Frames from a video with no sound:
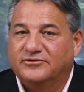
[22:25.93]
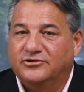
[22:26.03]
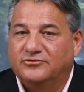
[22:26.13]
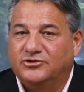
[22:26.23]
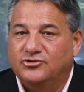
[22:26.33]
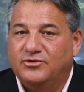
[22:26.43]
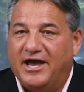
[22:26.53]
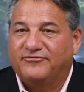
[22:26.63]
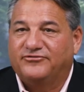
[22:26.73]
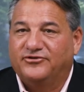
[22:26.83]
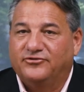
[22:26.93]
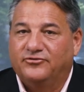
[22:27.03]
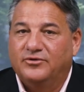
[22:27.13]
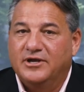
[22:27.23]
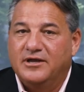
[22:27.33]
You, you have
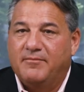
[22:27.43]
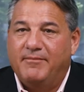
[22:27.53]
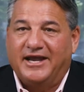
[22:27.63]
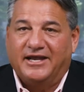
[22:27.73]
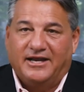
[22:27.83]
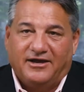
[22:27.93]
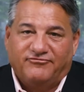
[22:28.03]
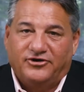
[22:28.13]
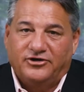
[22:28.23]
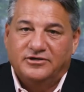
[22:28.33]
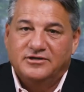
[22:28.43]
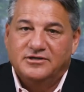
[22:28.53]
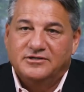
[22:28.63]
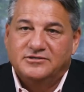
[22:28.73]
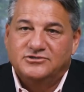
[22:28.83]
to make an effort
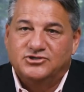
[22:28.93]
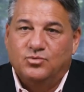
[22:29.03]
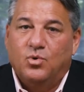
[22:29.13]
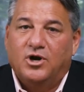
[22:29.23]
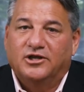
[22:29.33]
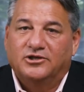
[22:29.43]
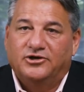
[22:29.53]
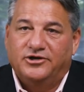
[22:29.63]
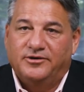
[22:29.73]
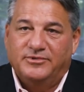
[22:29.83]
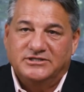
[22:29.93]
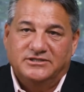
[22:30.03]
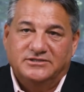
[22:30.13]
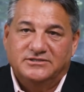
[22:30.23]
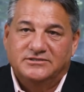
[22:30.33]
to want to learn the
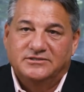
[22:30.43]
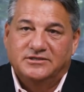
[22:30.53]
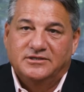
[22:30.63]
business.